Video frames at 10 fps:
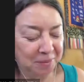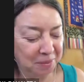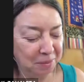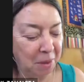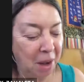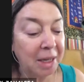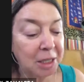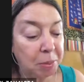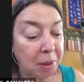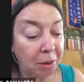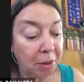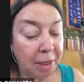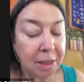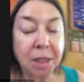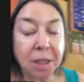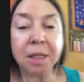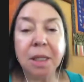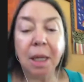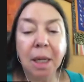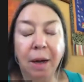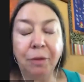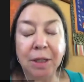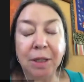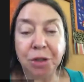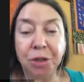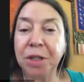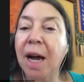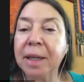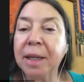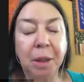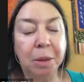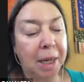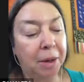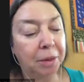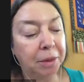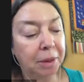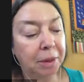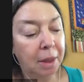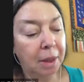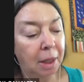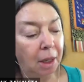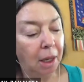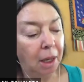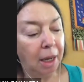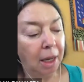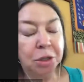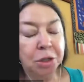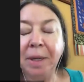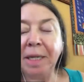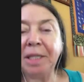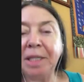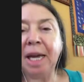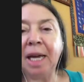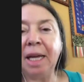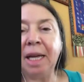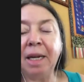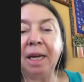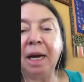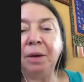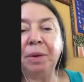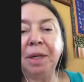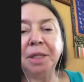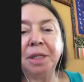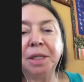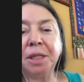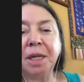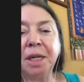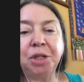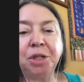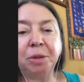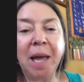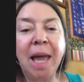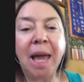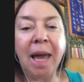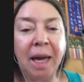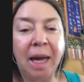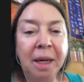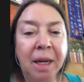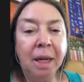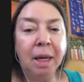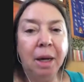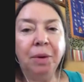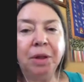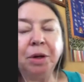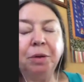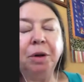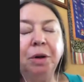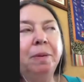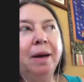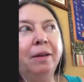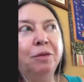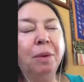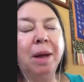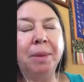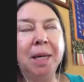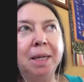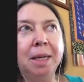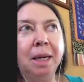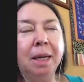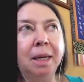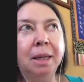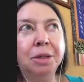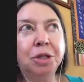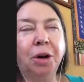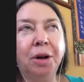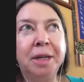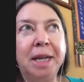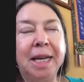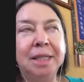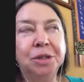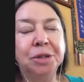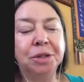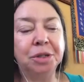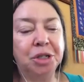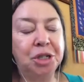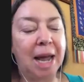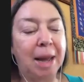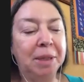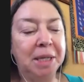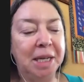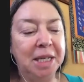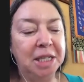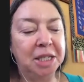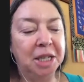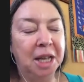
my experience of what you're talking about. In 2010, I was in Japan with a group of women, Tara dancers, Japanese